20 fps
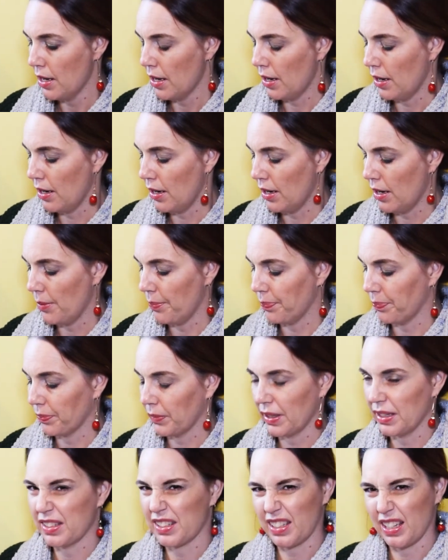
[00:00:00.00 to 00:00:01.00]
And
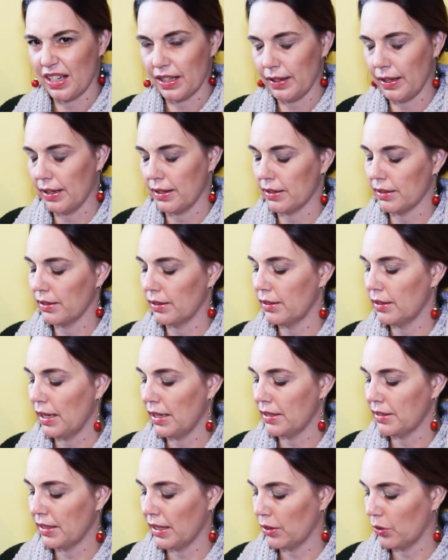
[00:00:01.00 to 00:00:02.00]
it's got that
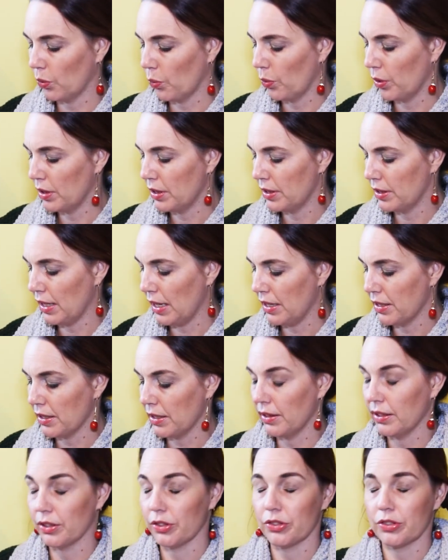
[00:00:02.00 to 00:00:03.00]
nice sandalwood scent,
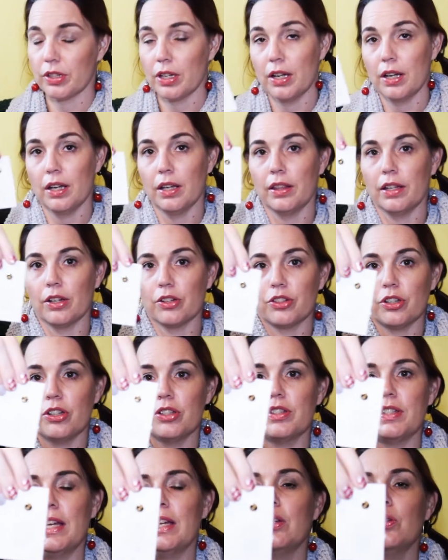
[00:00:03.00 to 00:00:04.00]
and there's our
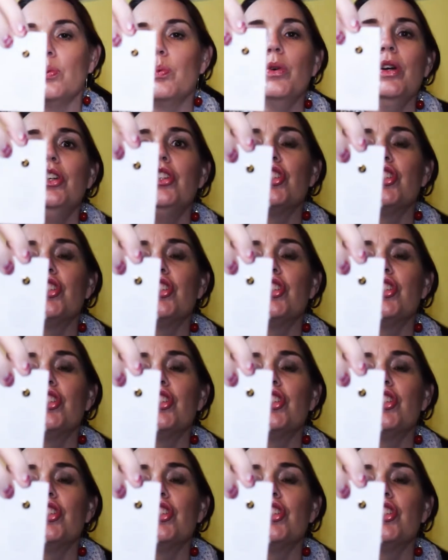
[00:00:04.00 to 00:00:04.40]
sandalwood